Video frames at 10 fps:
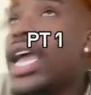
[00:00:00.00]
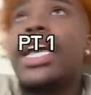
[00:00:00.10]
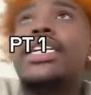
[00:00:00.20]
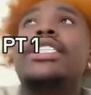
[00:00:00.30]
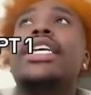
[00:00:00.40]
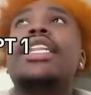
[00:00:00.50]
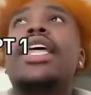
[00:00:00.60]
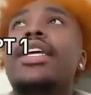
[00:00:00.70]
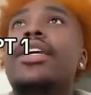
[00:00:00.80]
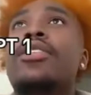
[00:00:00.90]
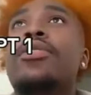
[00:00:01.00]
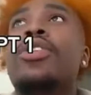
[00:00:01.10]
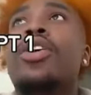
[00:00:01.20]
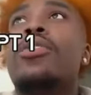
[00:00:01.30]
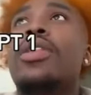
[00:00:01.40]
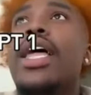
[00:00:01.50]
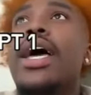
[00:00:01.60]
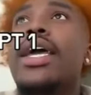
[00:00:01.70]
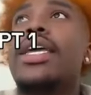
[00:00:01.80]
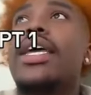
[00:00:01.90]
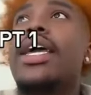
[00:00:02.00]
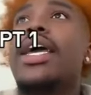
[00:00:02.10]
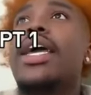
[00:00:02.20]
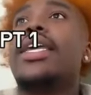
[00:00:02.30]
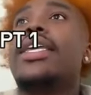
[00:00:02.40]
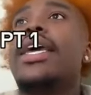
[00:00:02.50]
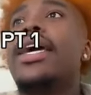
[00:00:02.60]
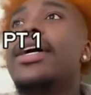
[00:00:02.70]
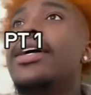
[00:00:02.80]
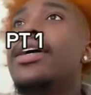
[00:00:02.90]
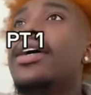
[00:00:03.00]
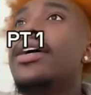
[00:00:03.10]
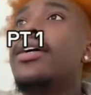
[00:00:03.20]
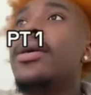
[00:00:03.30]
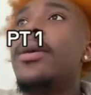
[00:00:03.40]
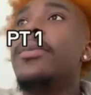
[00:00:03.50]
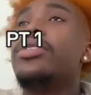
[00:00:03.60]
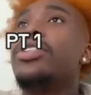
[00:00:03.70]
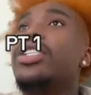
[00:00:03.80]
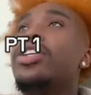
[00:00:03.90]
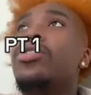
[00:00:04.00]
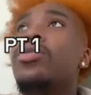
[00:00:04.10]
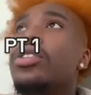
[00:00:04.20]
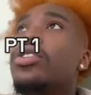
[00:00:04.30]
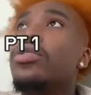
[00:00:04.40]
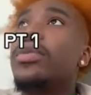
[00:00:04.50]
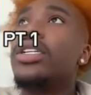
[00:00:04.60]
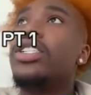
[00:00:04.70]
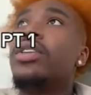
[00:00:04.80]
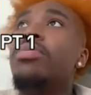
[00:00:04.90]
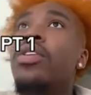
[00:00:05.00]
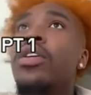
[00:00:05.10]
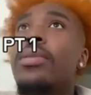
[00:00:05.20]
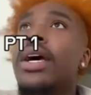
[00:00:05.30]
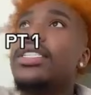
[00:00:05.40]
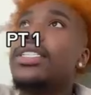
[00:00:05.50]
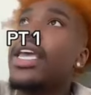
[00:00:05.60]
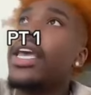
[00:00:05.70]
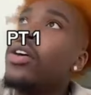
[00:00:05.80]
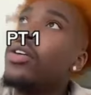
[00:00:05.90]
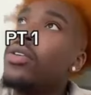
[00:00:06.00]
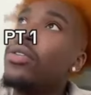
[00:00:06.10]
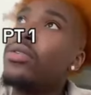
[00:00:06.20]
She letting him know like, yeah, she doing too much. She blowing my scale.